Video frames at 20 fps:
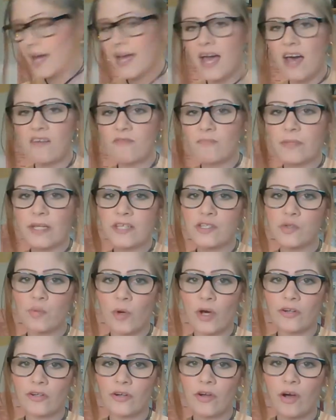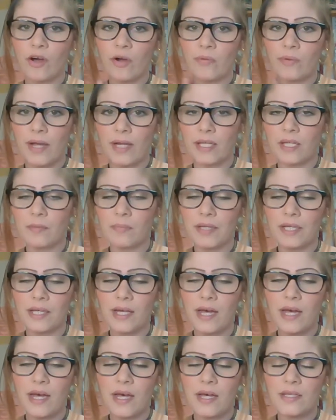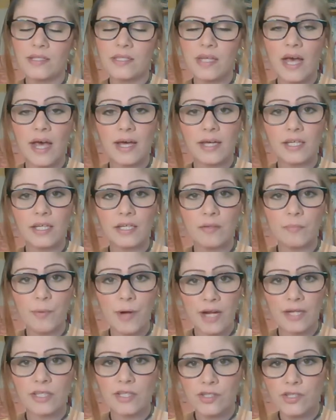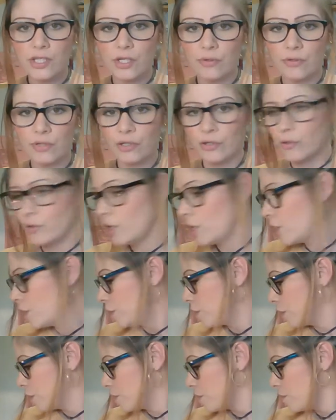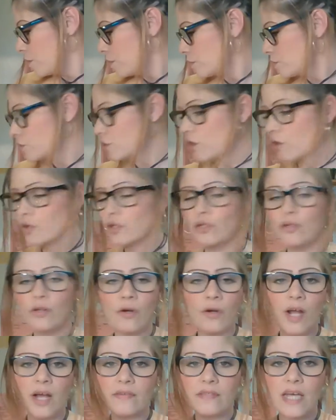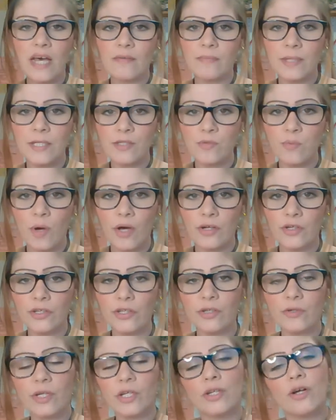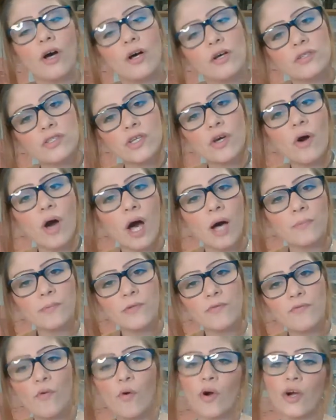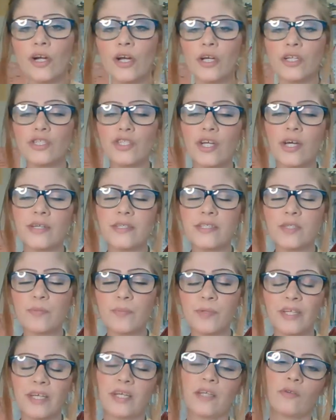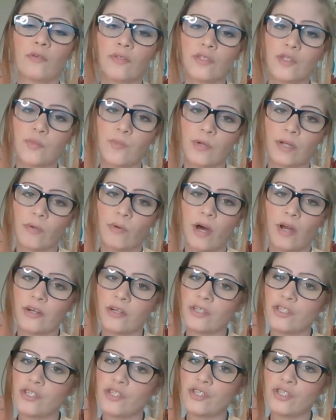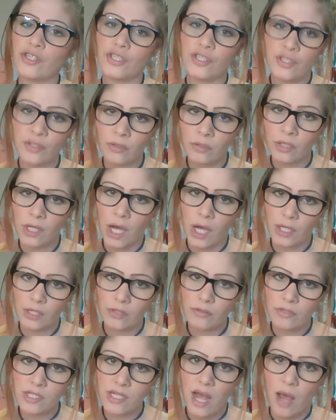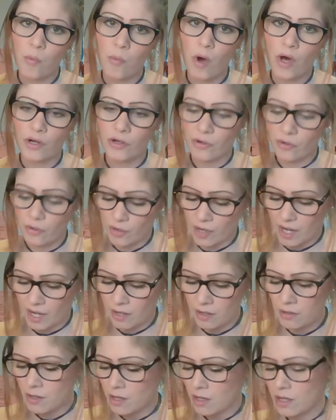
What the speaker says: have blessed water already because I practice hoodoo. So you don't have to have blessed water. You can also opt for just plain old spring water. Just do not use tap water, okay?